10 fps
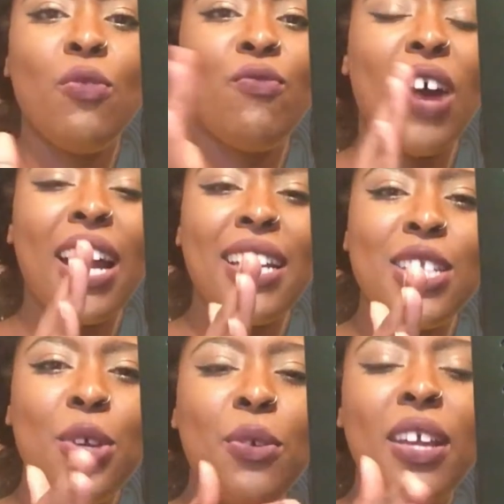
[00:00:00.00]
fine
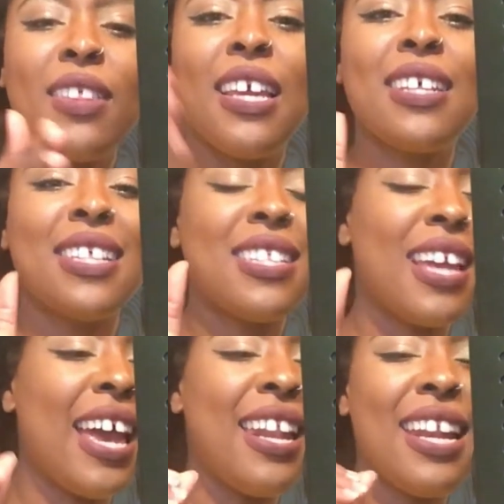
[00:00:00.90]
tuning things. It's
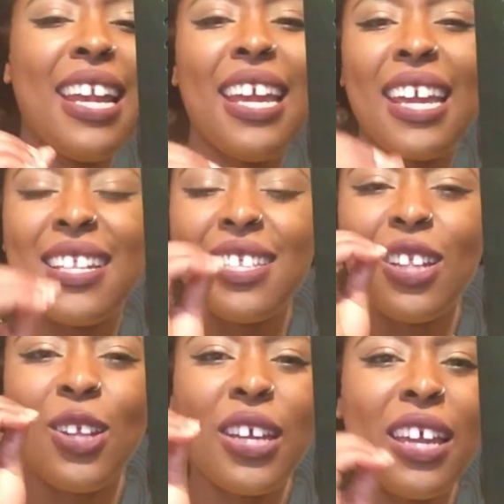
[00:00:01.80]
editing, it's
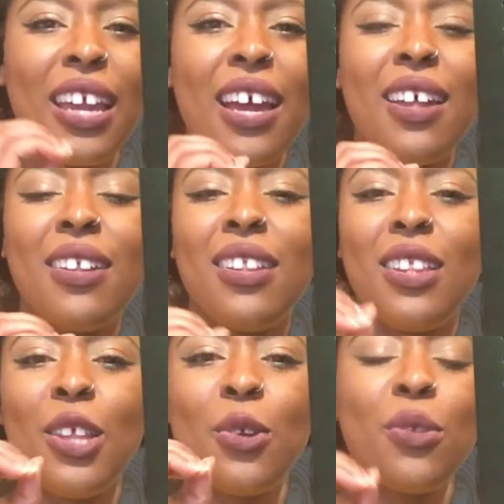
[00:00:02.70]
looking at
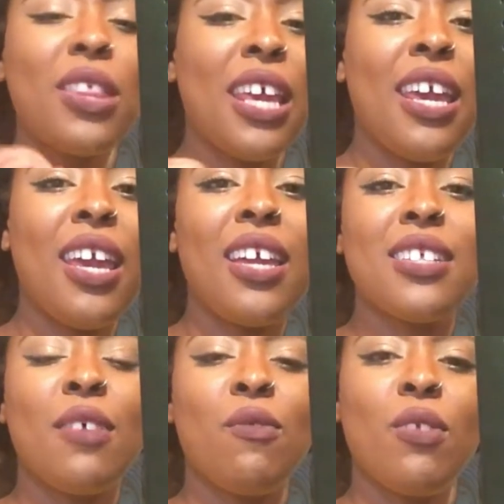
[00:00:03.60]
little
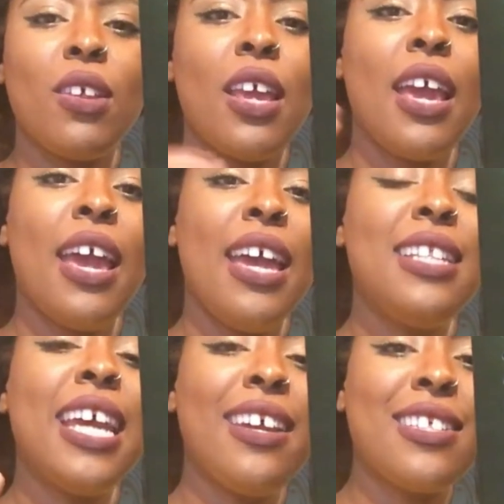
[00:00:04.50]
things, and
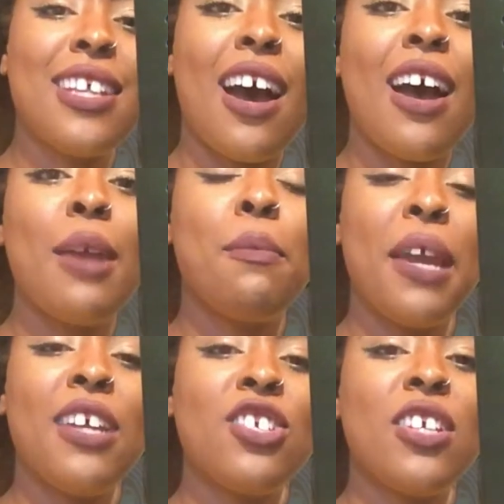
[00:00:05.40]
it takes time,
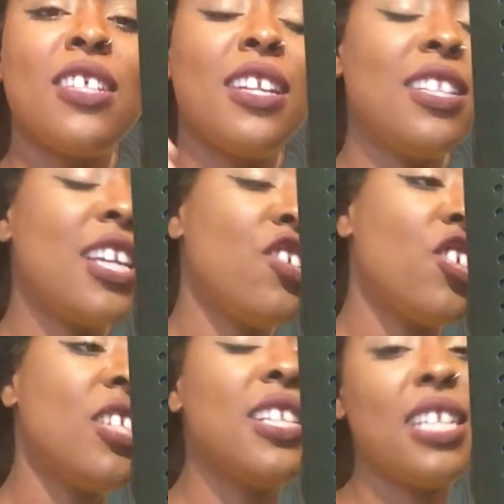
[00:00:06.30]
patience, and
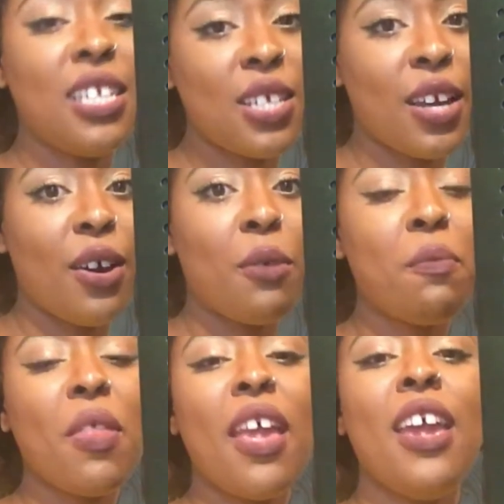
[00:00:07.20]
attention to detail.
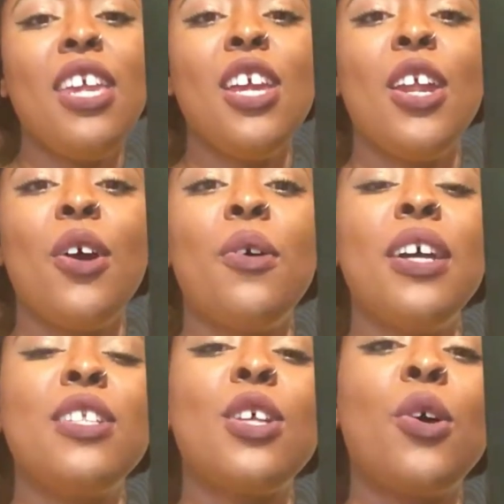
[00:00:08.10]

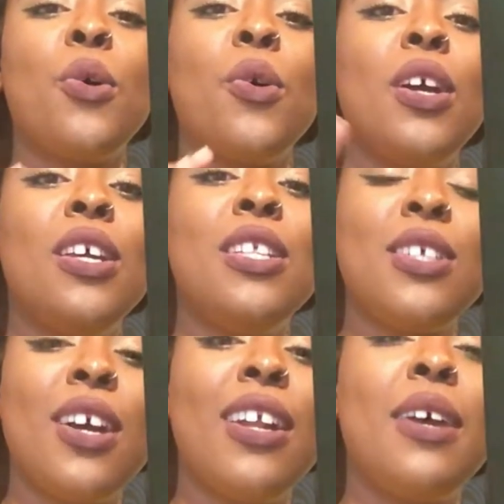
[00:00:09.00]
And so it's
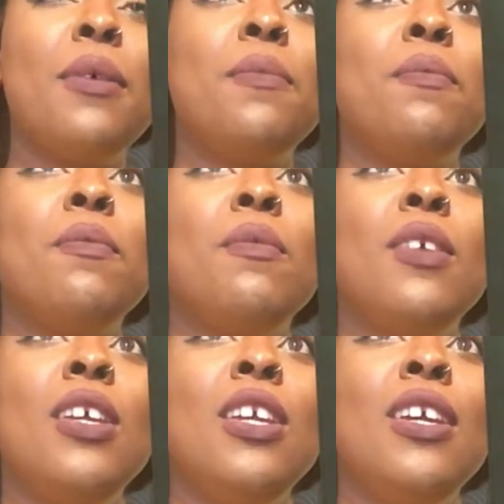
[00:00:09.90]

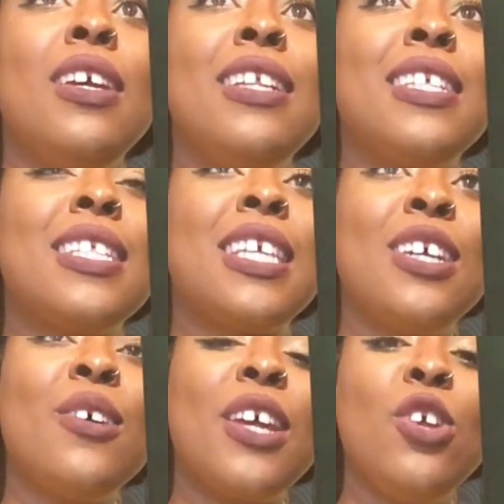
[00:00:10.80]
a
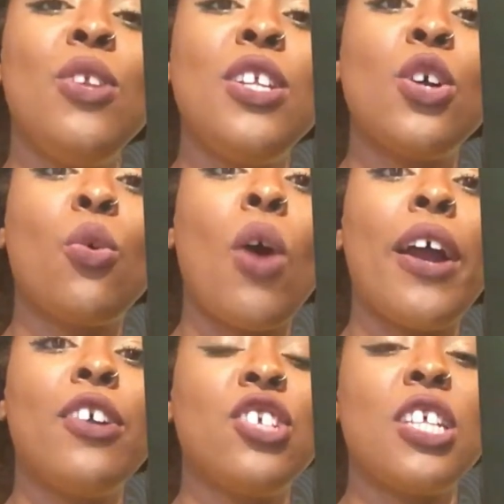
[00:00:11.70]
skill that you need to
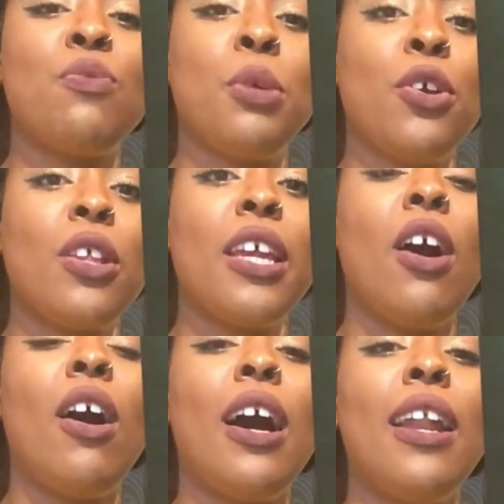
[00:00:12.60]
acquire just purely
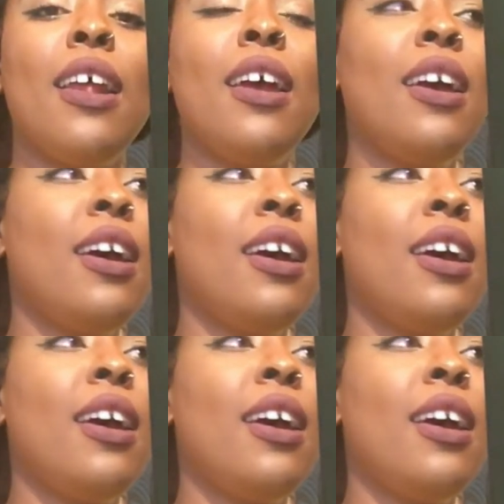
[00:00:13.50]
on